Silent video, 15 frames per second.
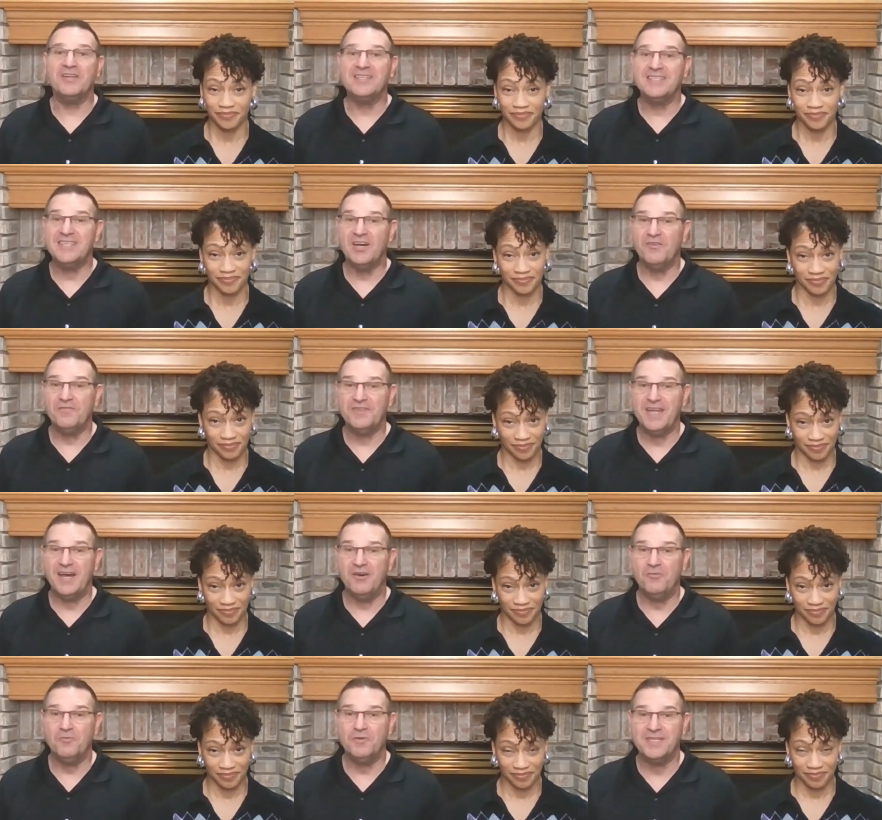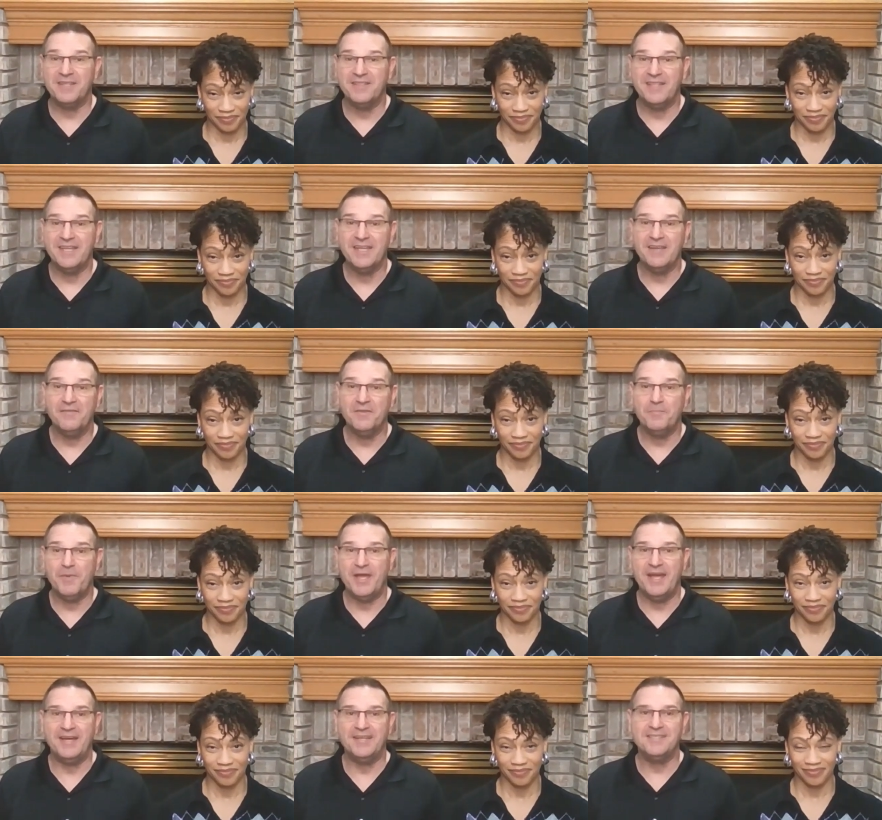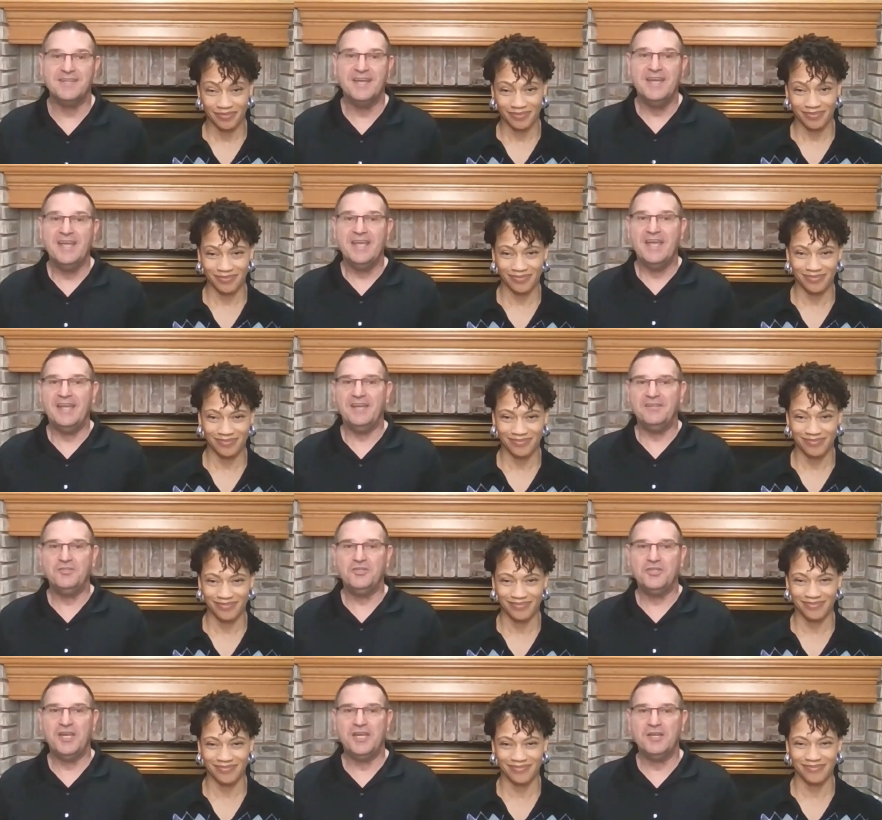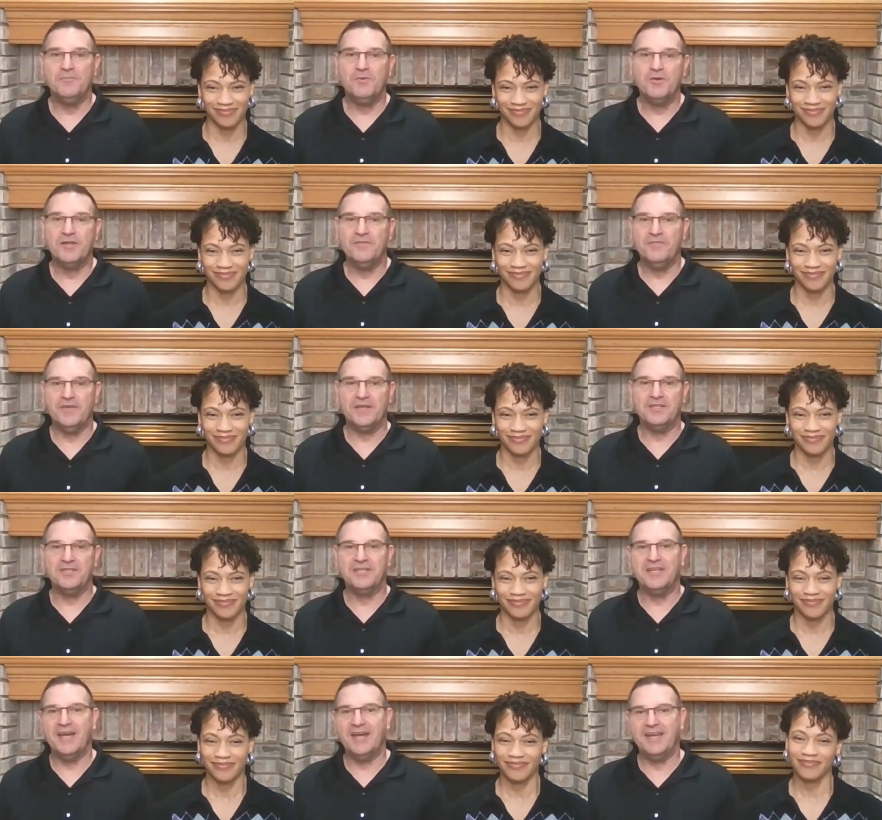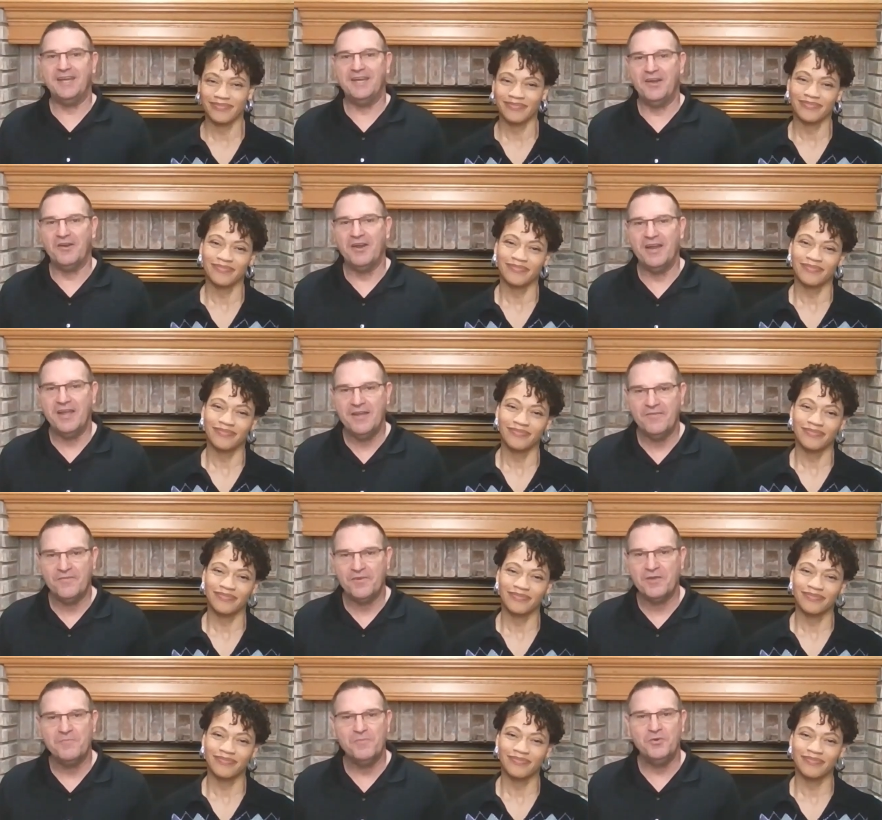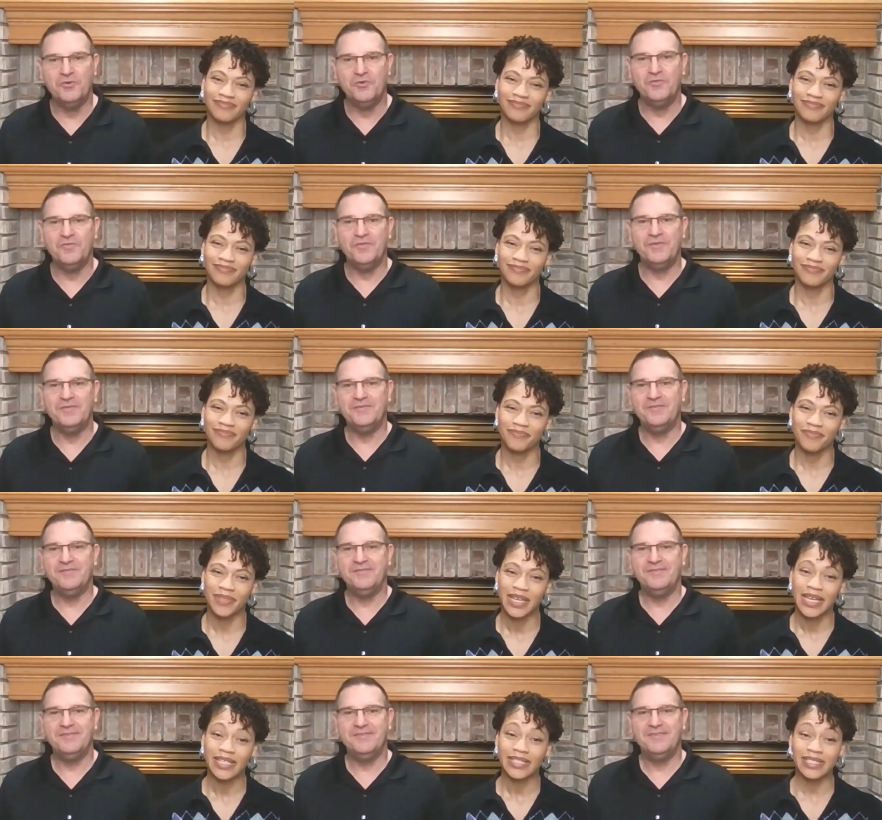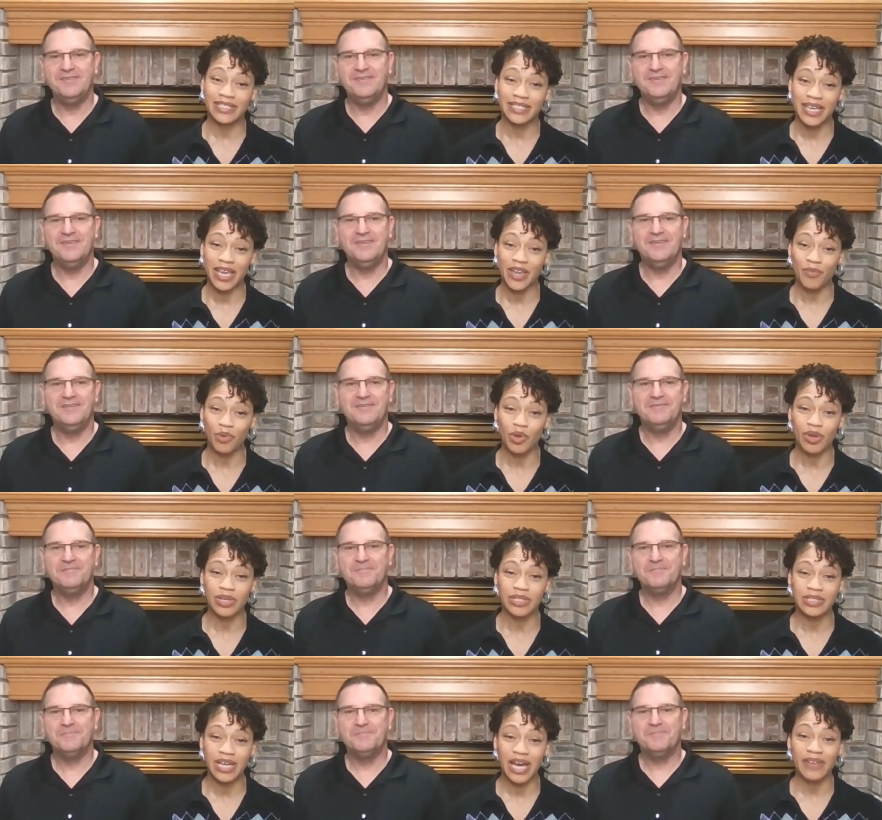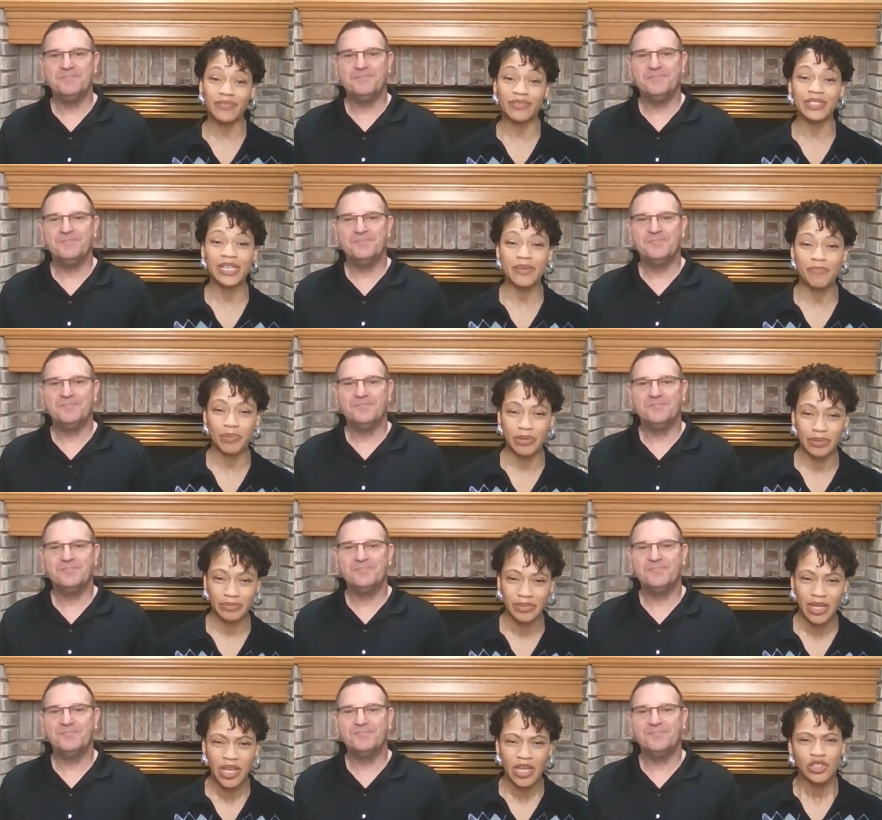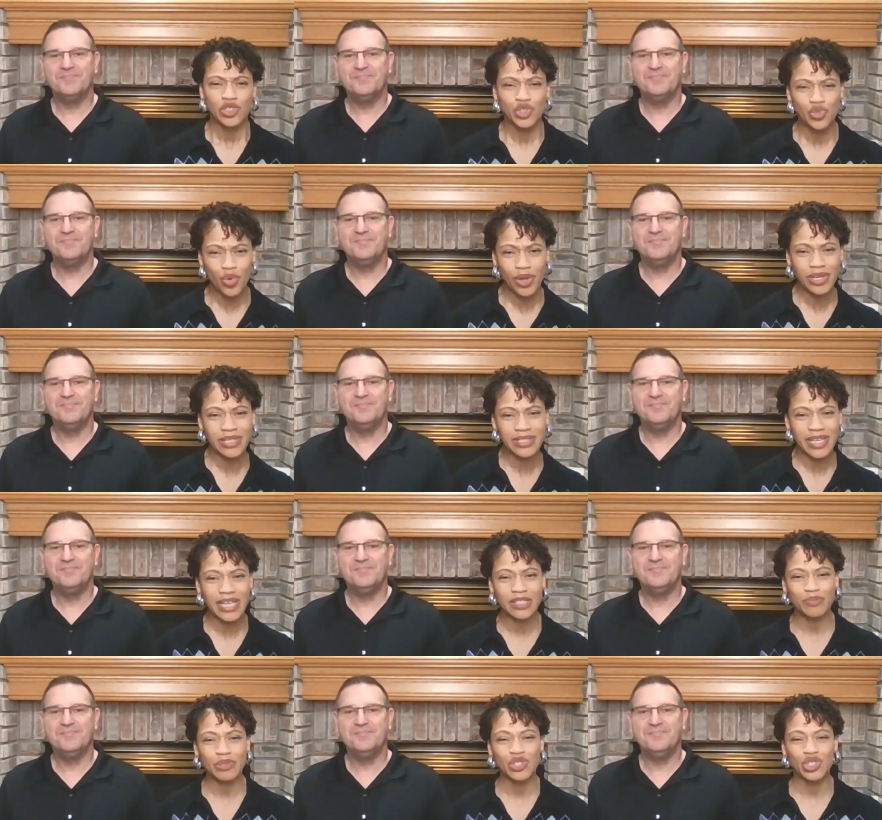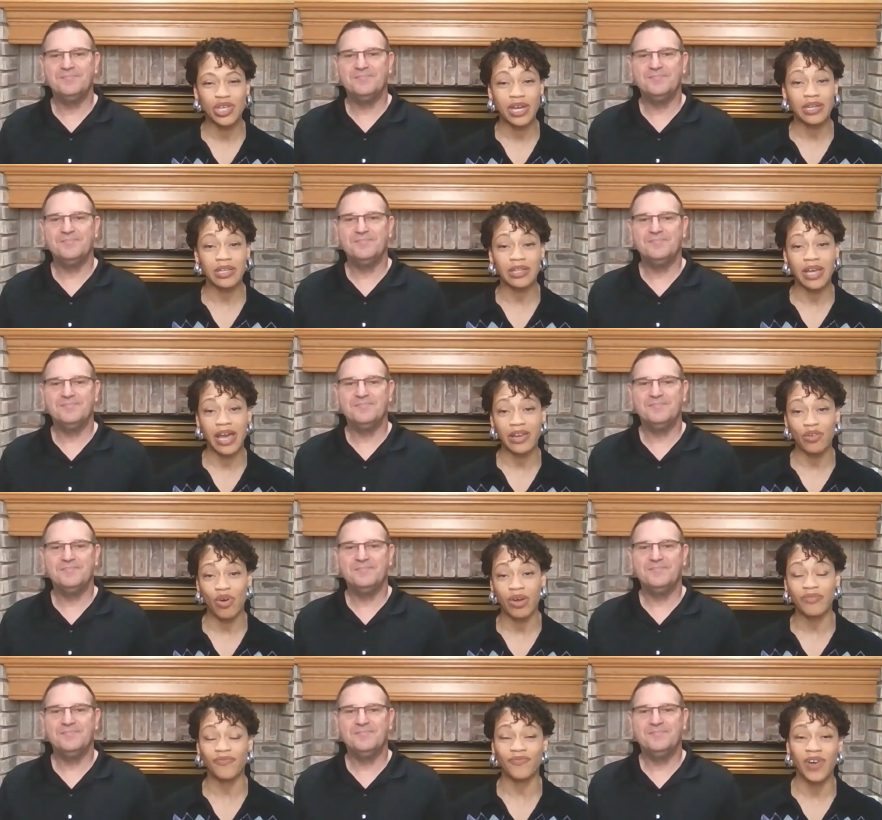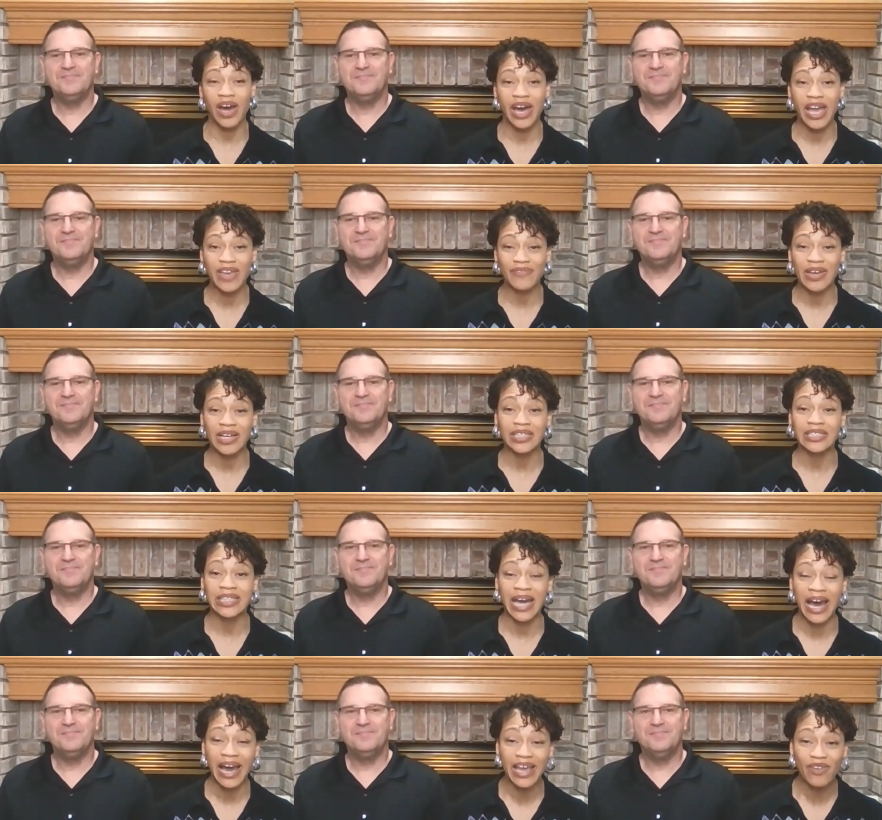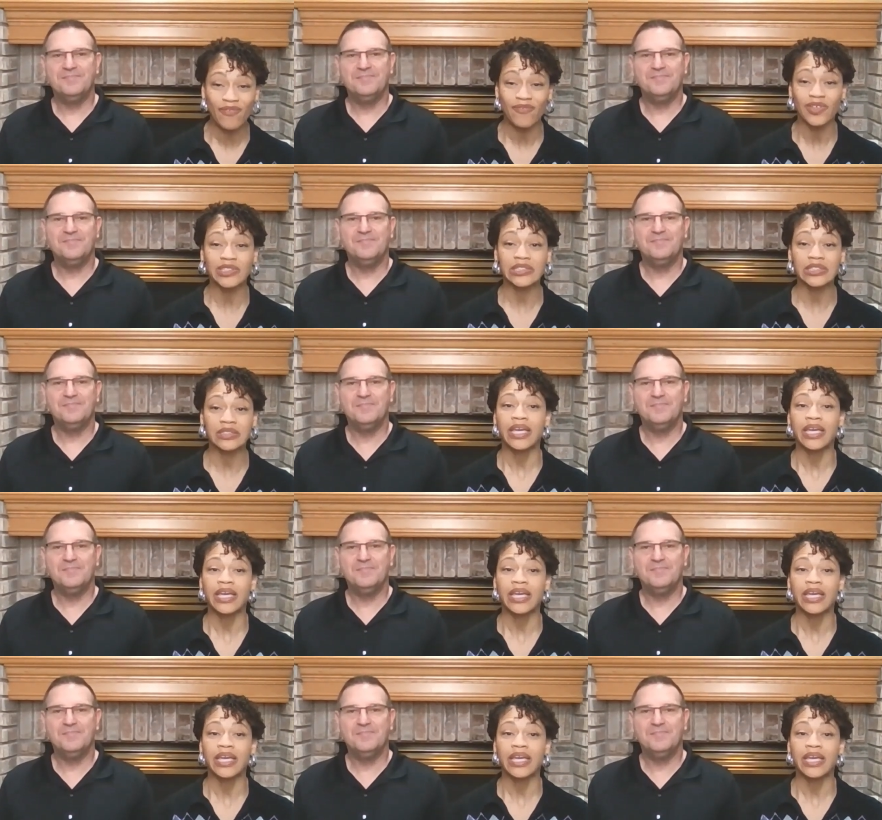Speaker 1: self-doubt was a thing of the past and unshakable conviction guided our every move.
Speaker 2: Today, we're going to dive deeper. Join us as we shine a light on five guileful